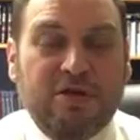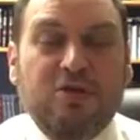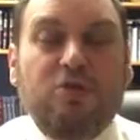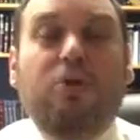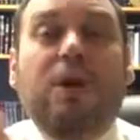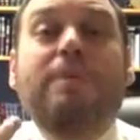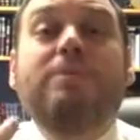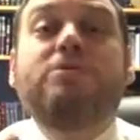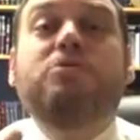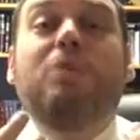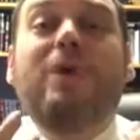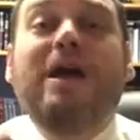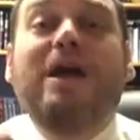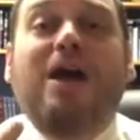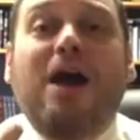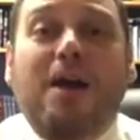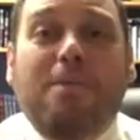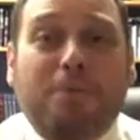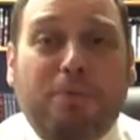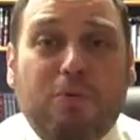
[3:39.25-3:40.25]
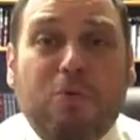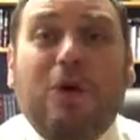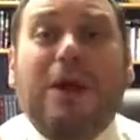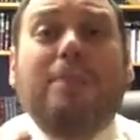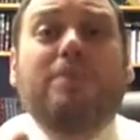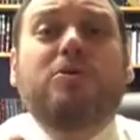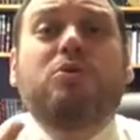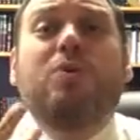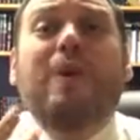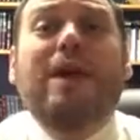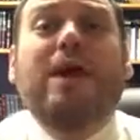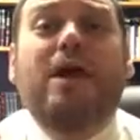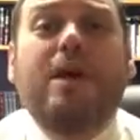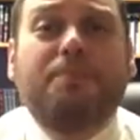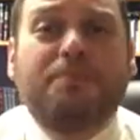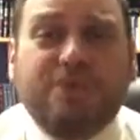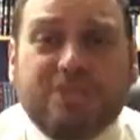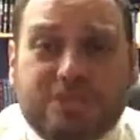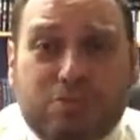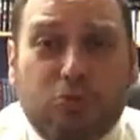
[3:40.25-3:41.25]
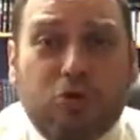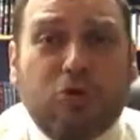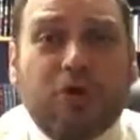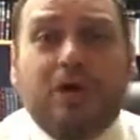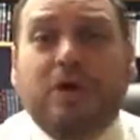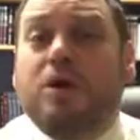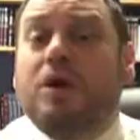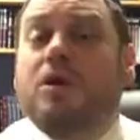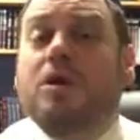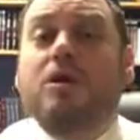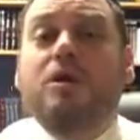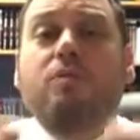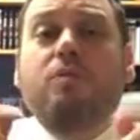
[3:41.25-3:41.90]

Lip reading: You're able to wake up. We're able to wake up this morning.